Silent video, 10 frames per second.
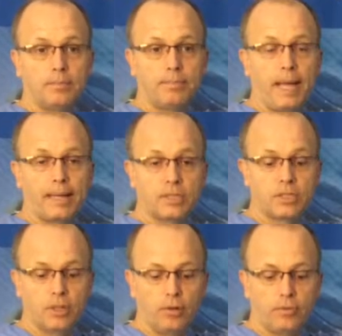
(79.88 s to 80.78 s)
bag
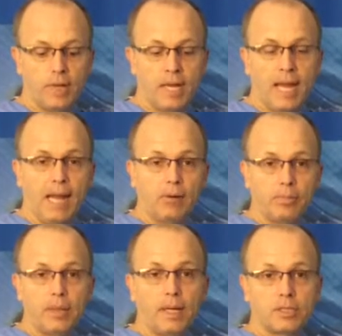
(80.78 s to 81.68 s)
itself and it'll
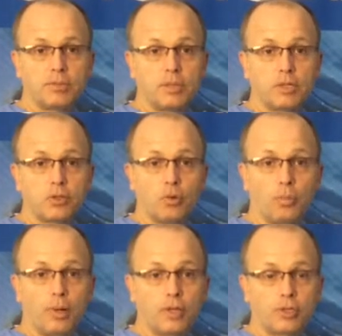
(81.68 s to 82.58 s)
apply some additional
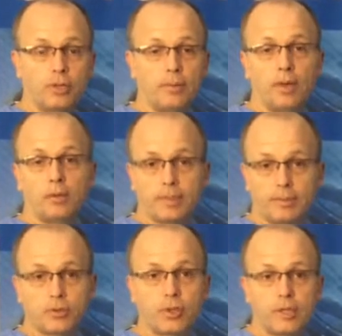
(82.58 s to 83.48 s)
pressure. I'll
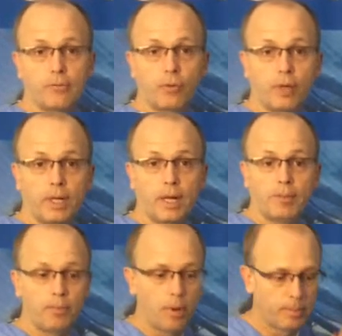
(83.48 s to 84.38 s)
demonstrate that for you in a
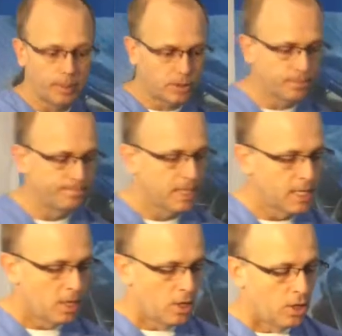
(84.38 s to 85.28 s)
couple moments.
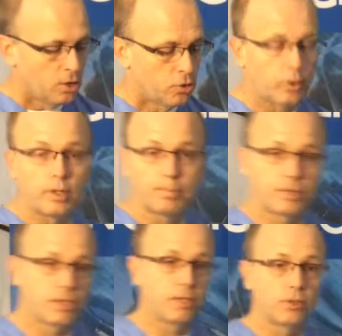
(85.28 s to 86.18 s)
During the
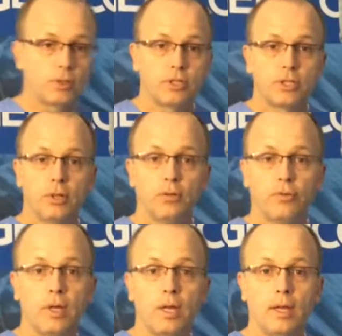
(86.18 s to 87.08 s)
procedure
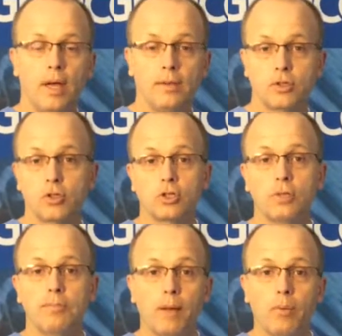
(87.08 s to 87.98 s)
itself, the
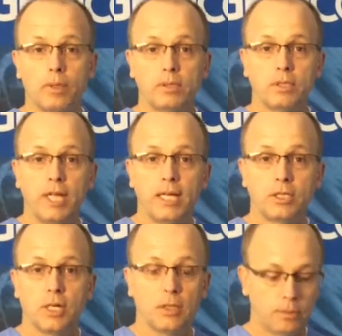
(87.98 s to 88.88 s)
surgeon may want to
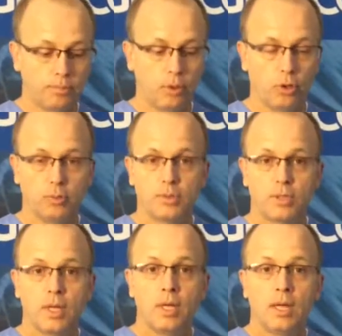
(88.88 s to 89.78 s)
change out the
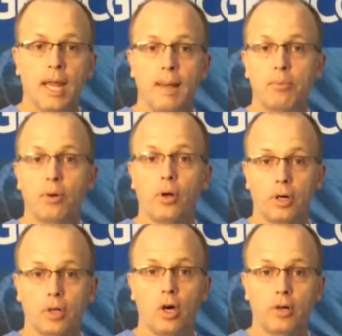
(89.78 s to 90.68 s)
probes and put
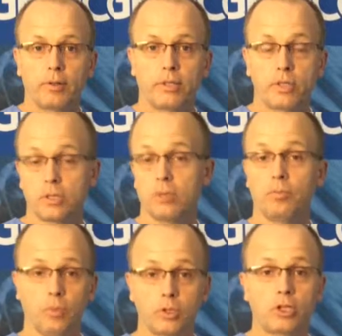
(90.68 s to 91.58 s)
on a cautery system,
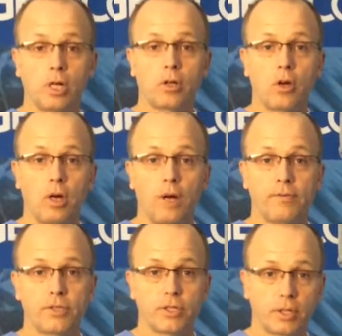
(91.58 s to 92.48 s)
which GeniFlow
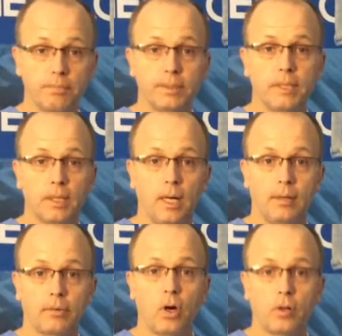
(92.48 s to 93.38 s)
offers a complete line
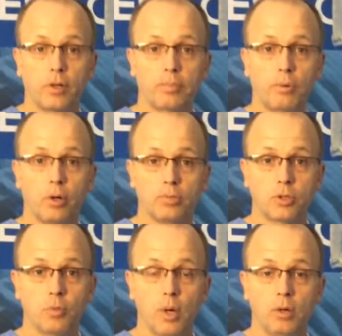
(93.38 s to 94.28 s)
of cautery probes
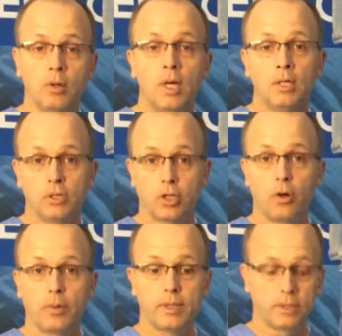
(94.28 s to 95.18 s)
as well to go
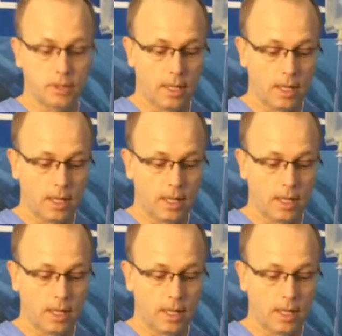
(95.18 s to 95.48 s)
with its